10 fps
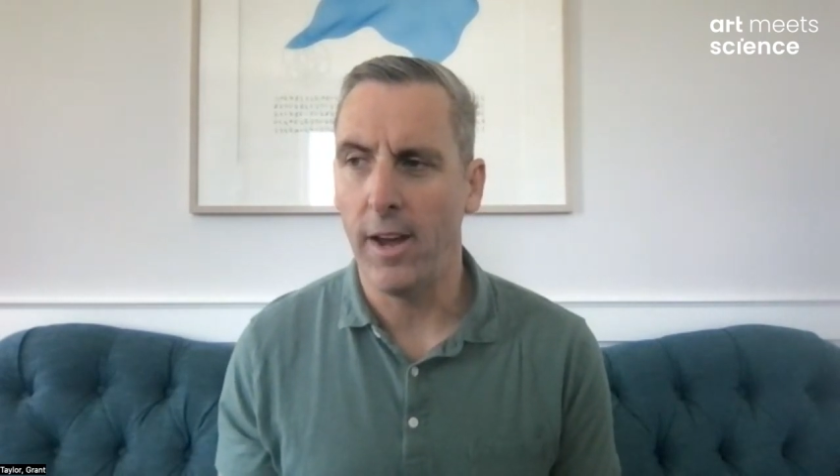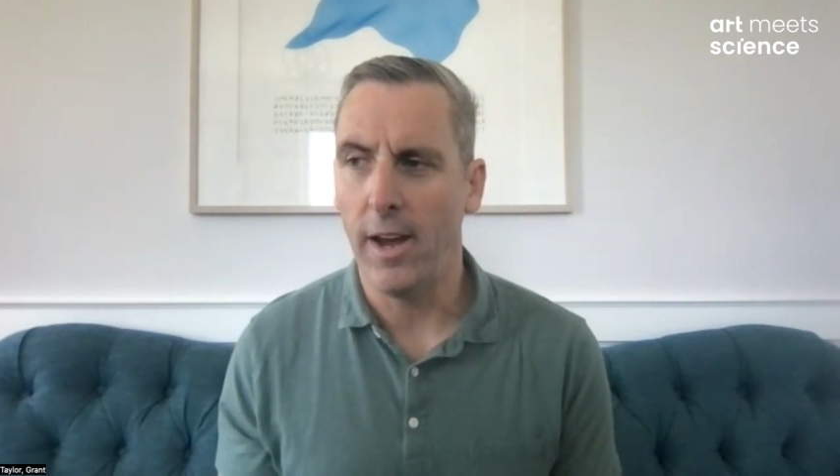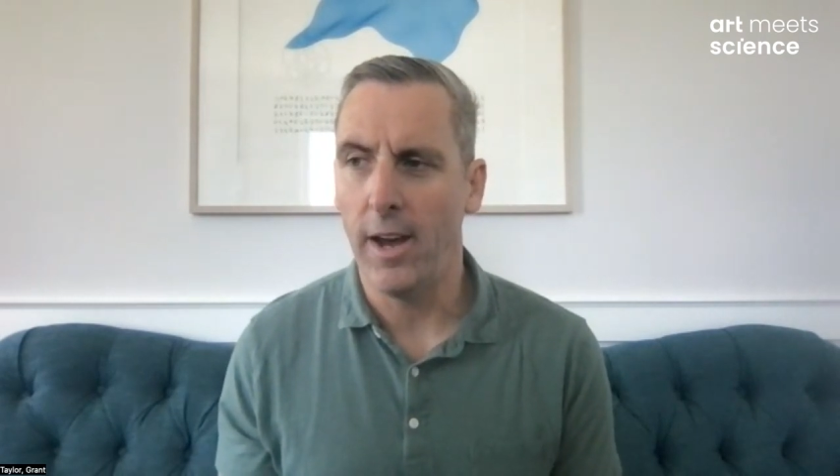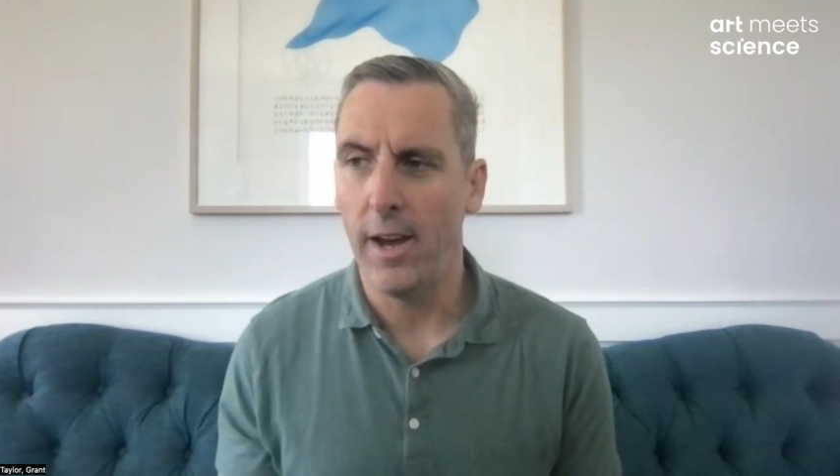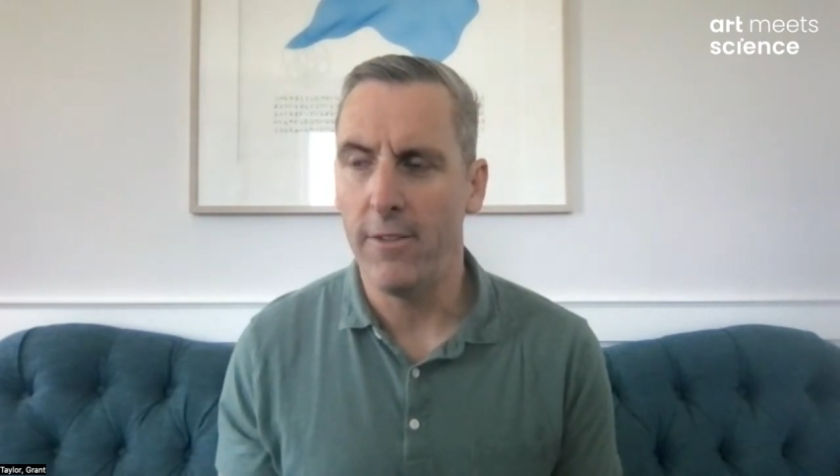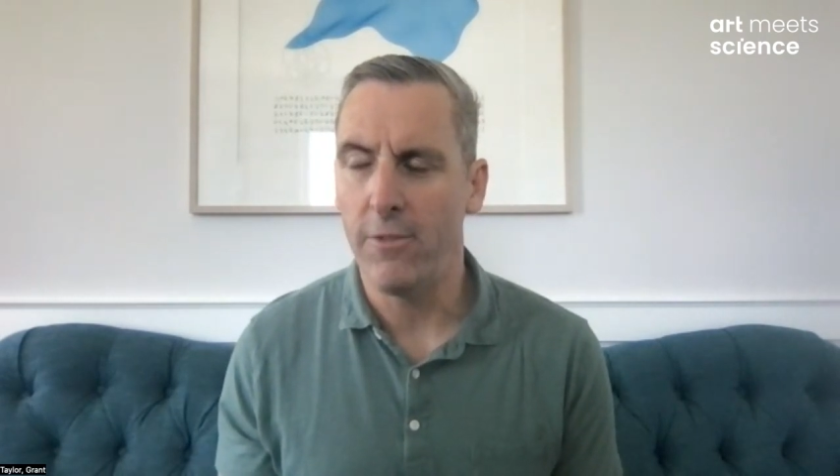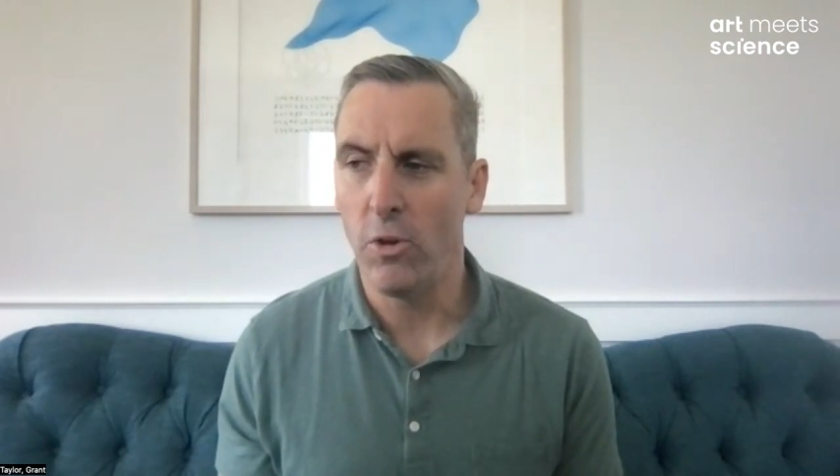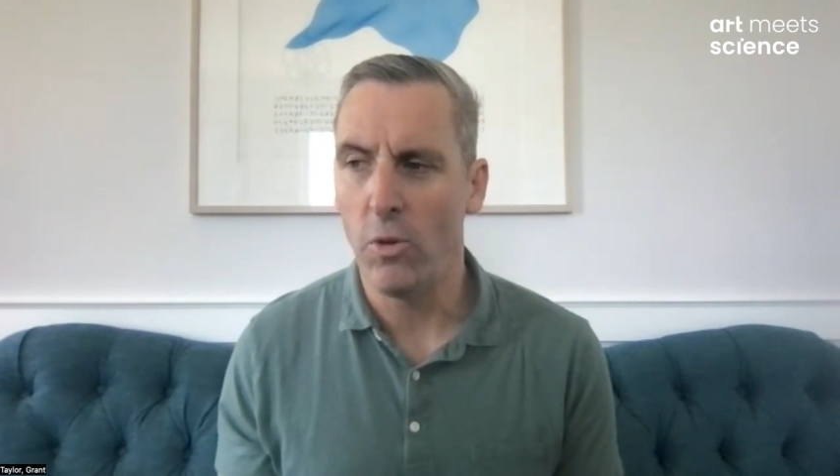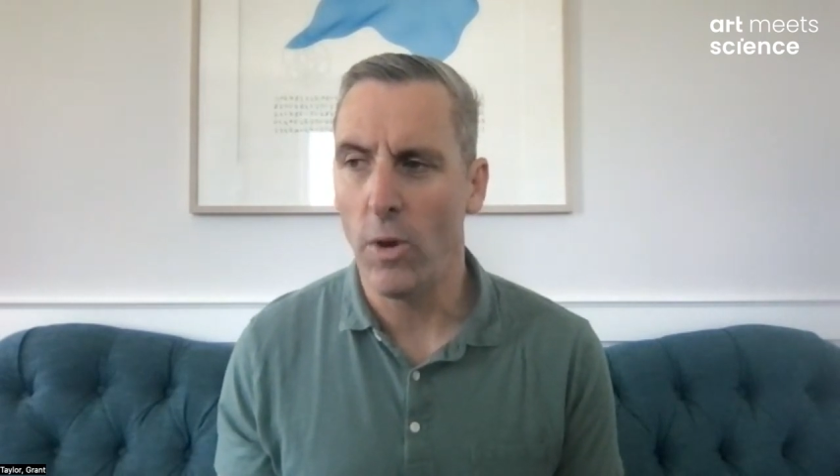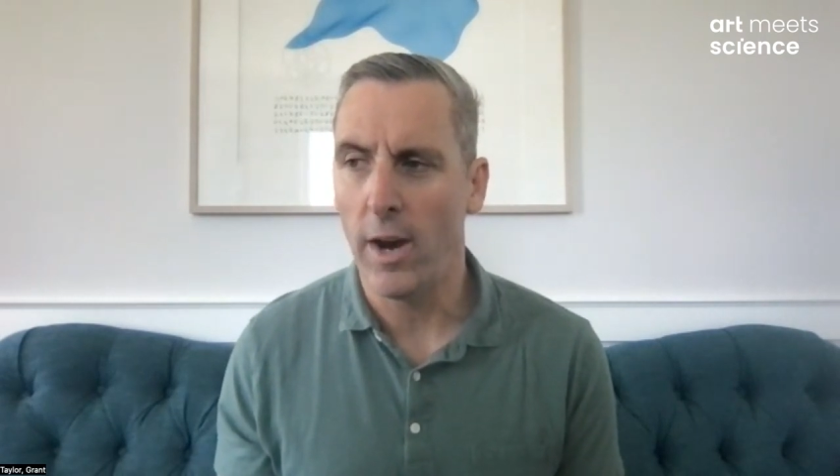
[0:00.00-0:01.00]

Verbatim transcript: uh, if you